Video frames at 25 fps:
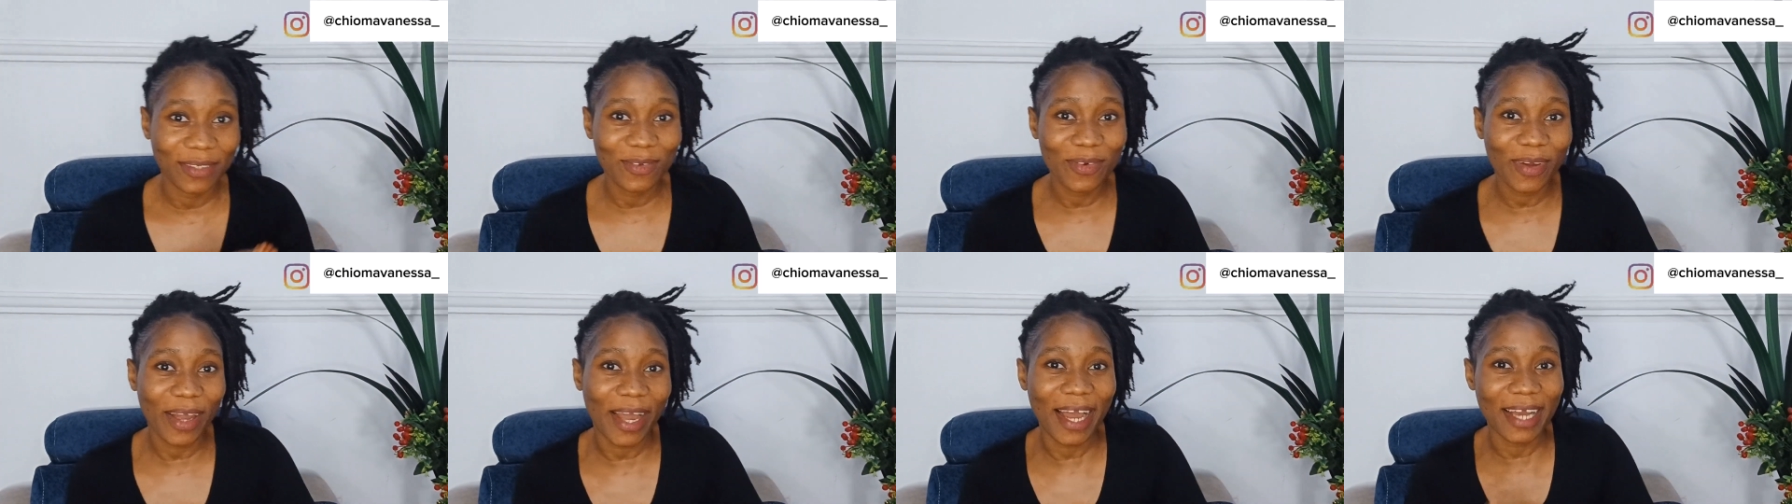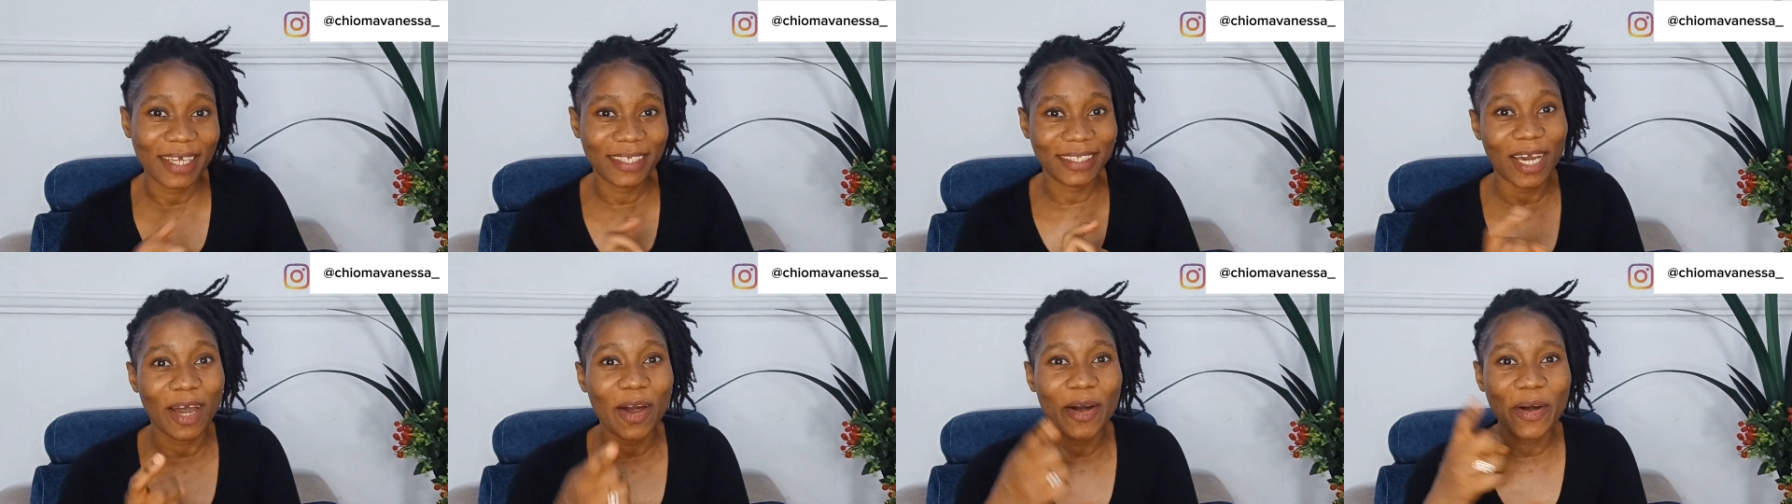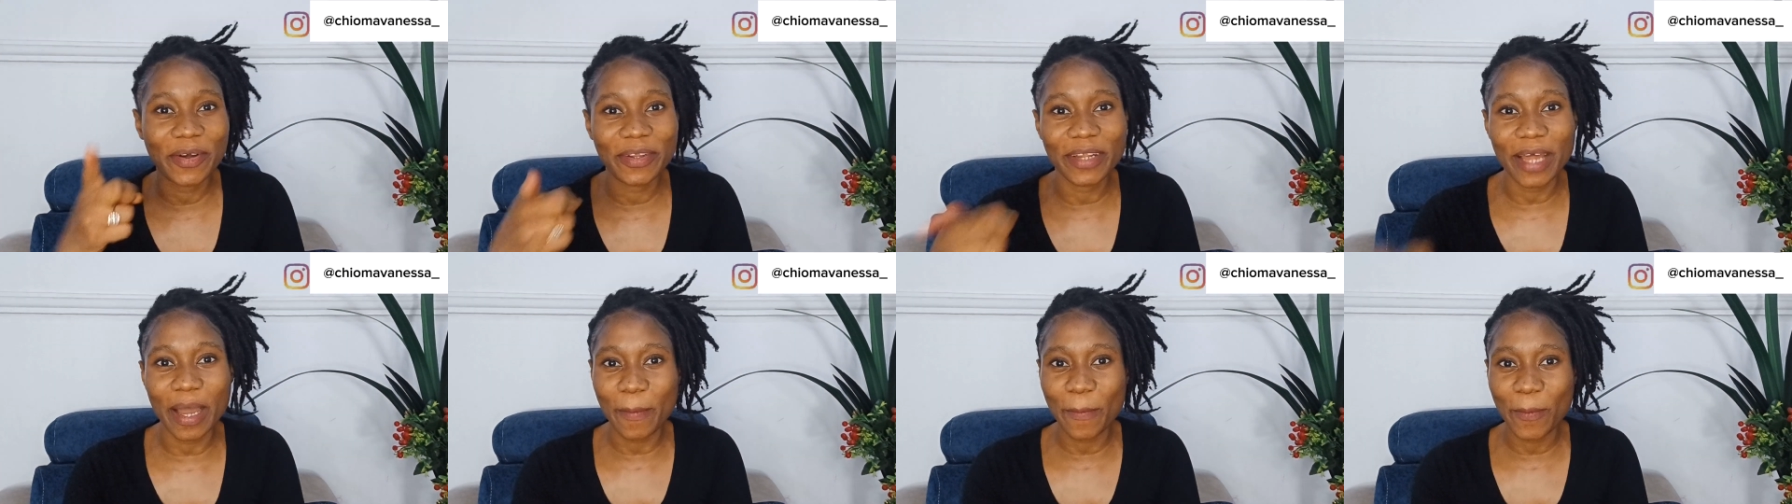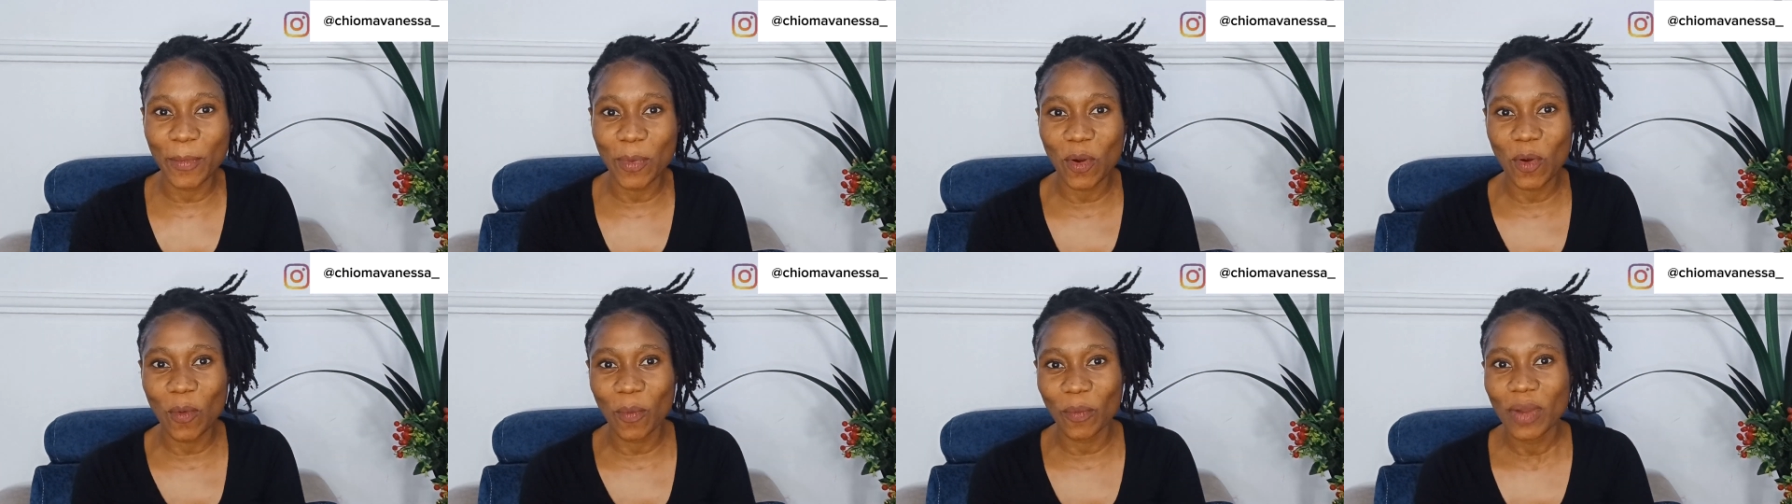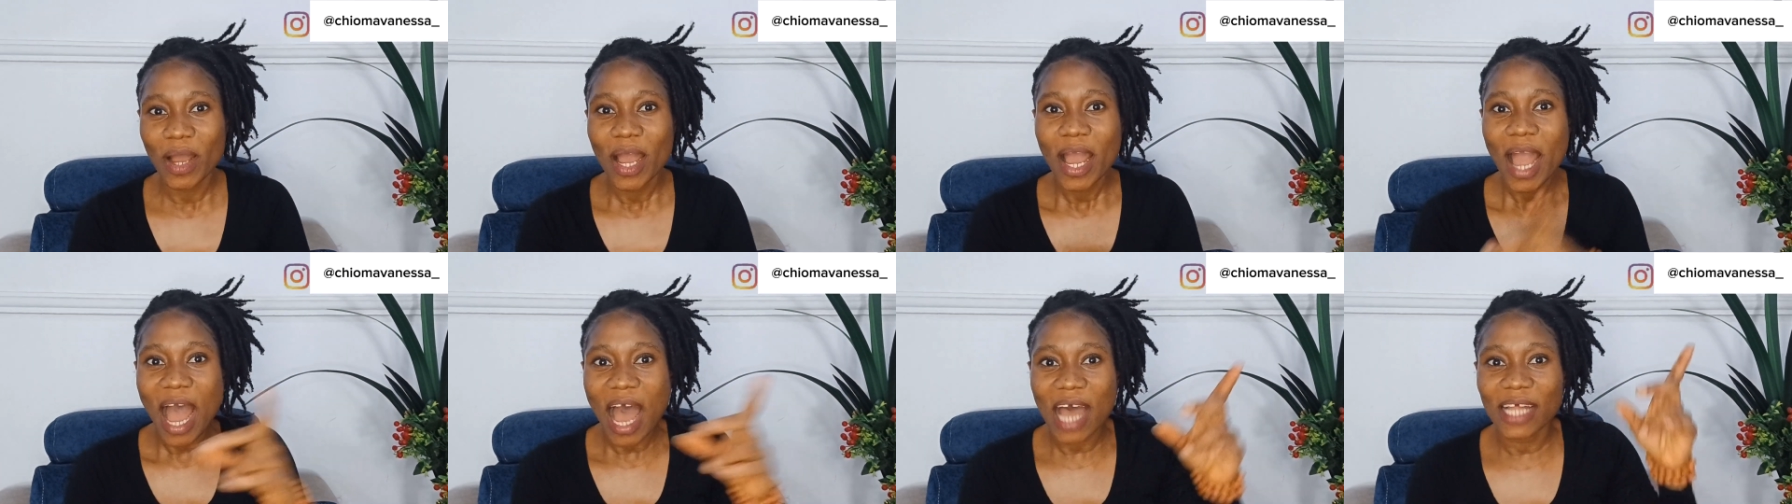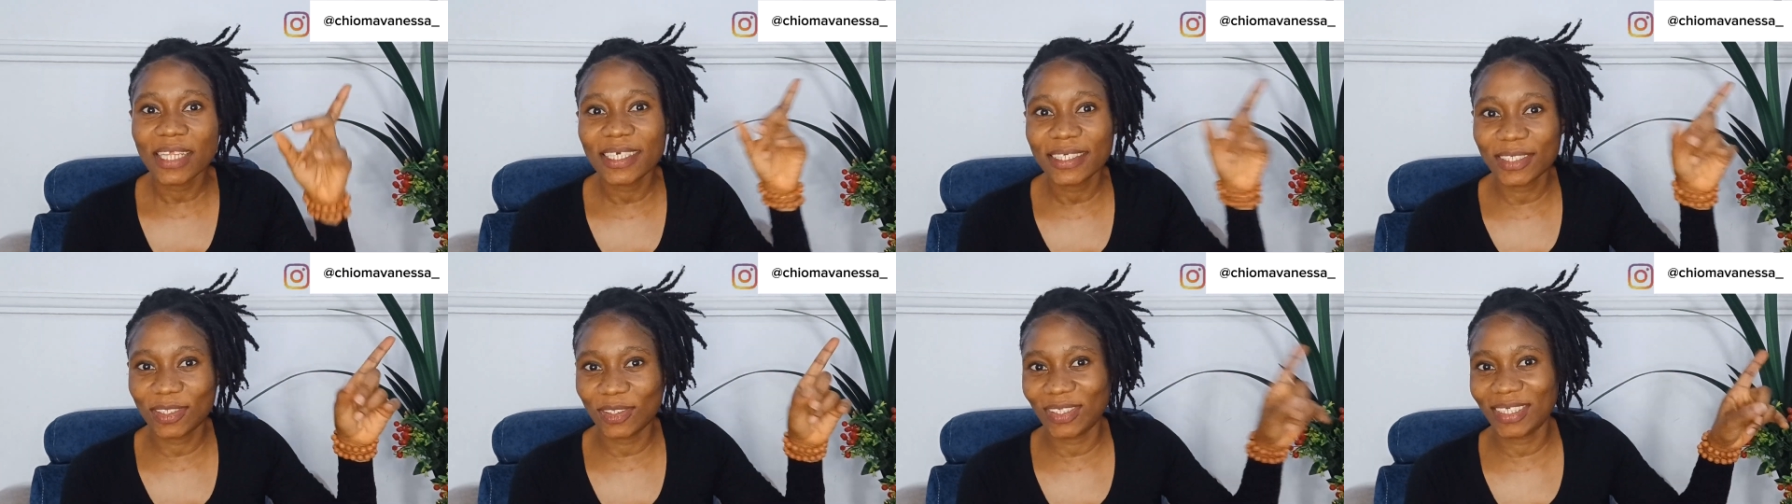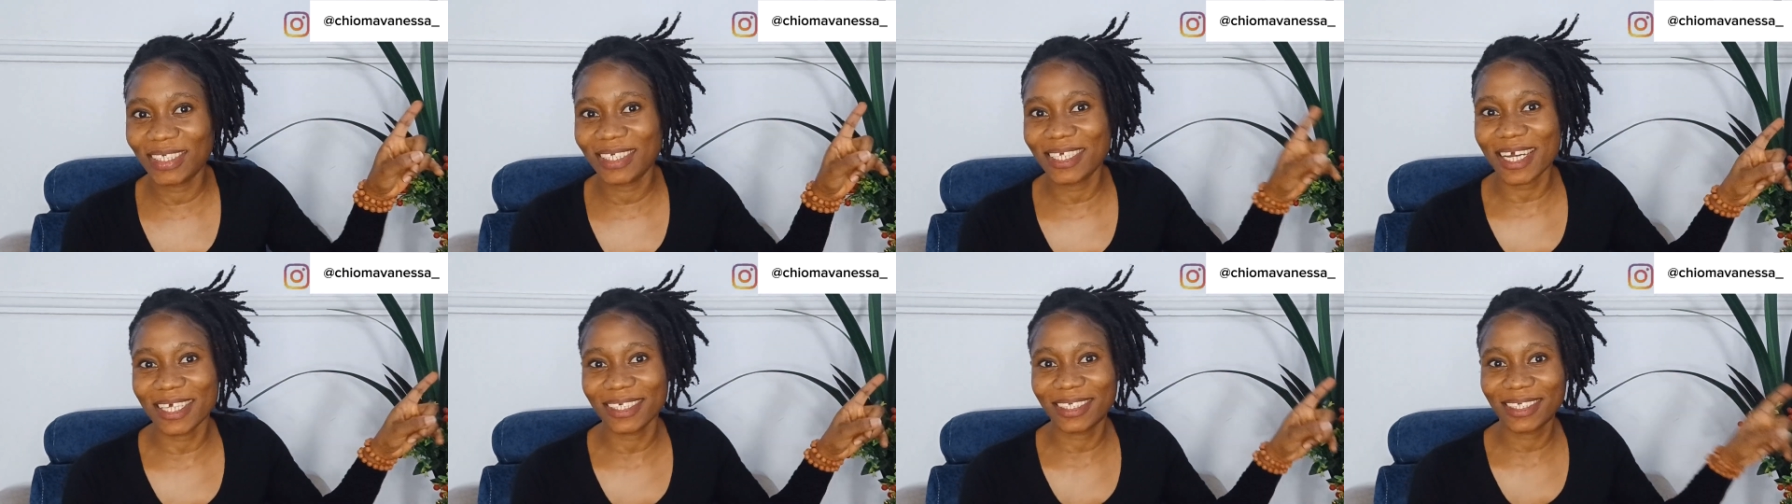look at that other mom. I did to see that